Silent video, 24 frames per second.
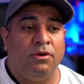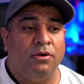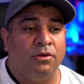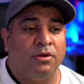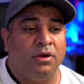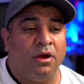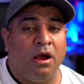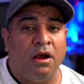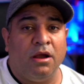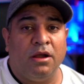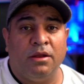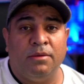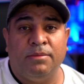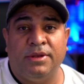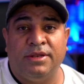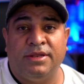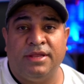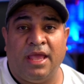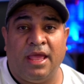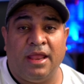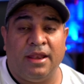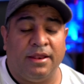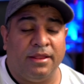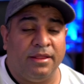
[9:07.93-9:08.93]
Car number
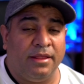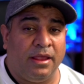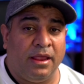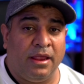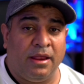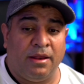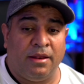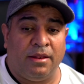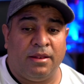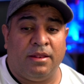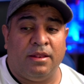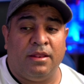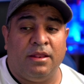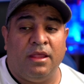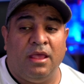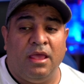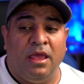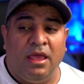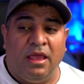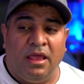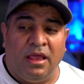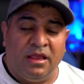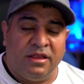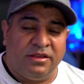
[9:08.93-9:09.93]
ten in
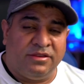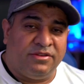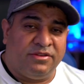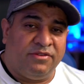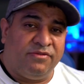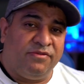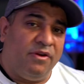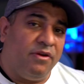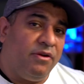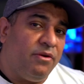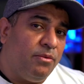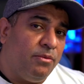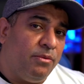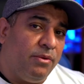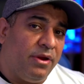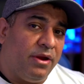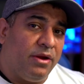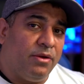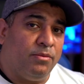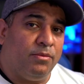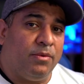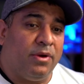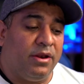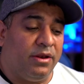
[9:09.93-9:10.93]
is a very
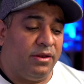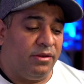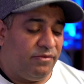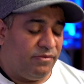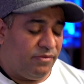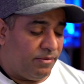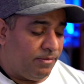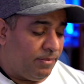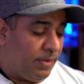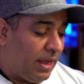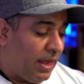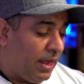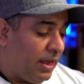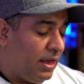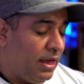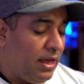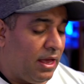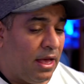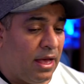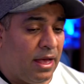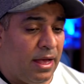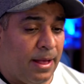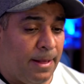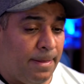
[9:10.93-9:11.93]
weird one for me.
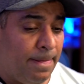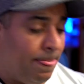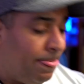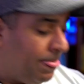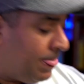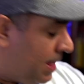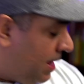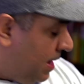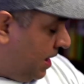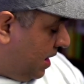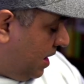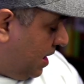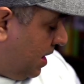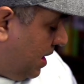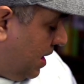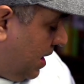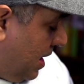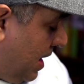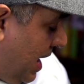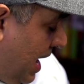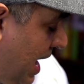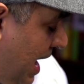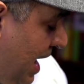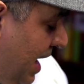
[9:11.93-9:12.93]
Um,
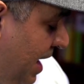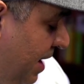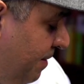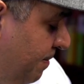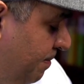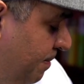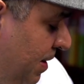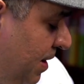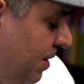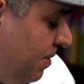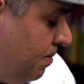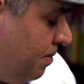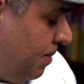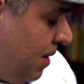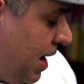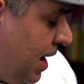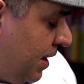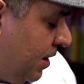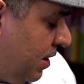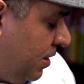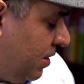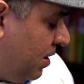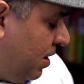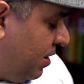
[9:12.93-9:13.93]
I've been
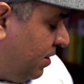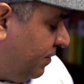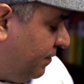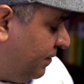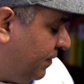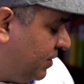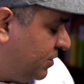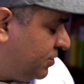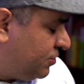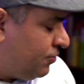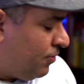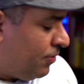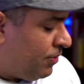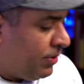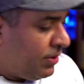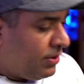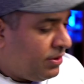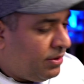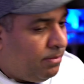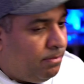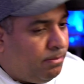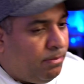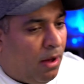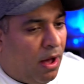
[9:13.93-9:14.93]
buying a lot of historic
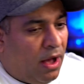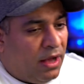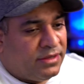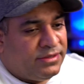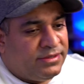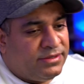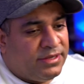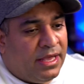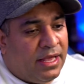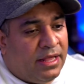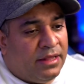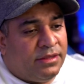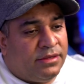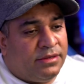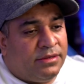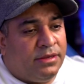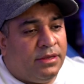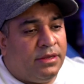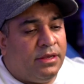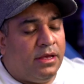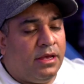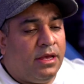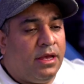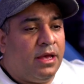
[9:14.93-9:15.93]
box sets.
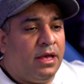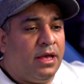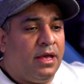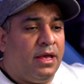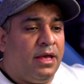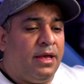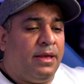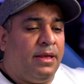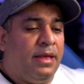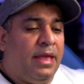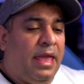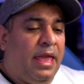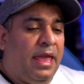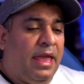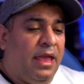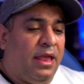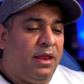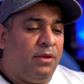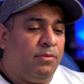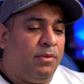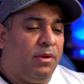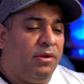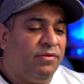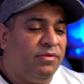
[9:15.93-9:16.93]
Uh,
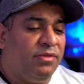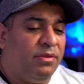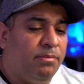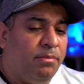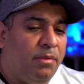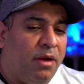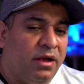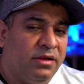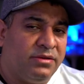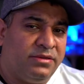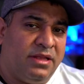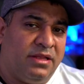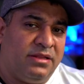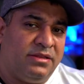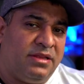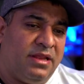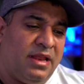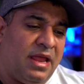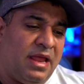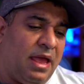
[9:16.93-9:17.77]
and one of the box sets that I